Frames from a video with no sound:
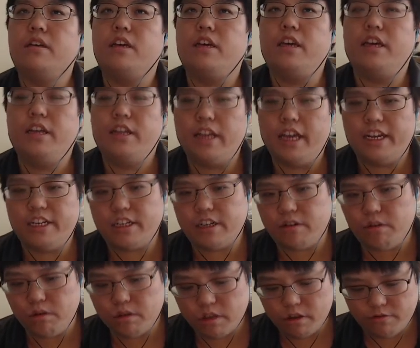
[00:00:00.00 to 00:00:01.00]
in Asian
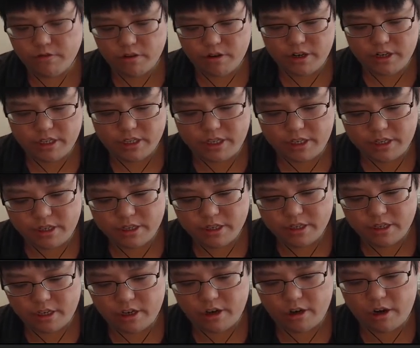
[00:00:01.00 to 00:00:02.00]
culture, for instance,
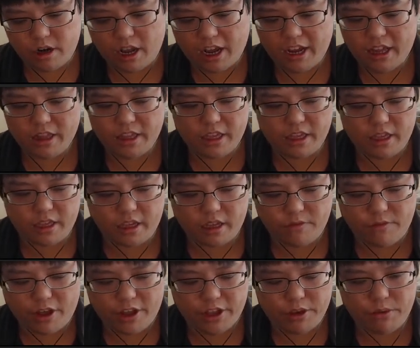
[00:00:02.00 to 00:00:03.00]
you're highly
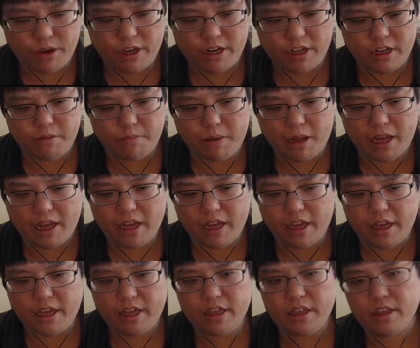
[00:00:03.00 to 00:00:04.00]
evaluated
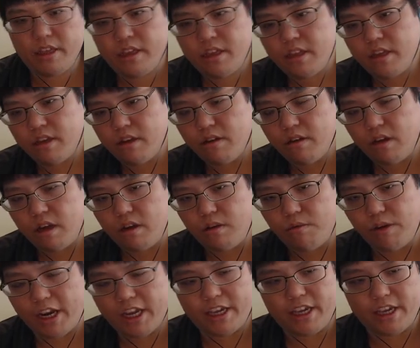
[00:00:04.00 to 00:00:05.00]
by
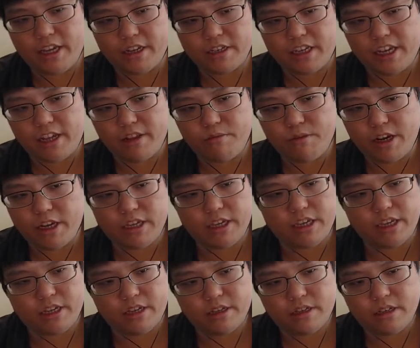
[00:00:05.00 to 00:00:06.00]
rankings,
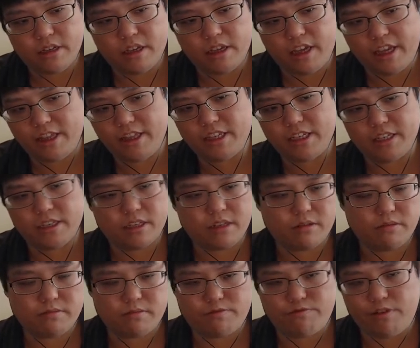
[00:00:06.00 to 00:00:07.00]
and this is
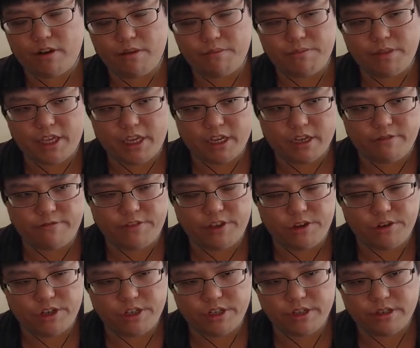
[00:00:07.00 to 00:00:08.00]
from the
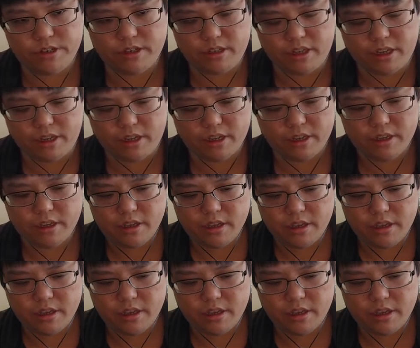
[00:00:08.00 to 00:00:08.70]
Confucius, like,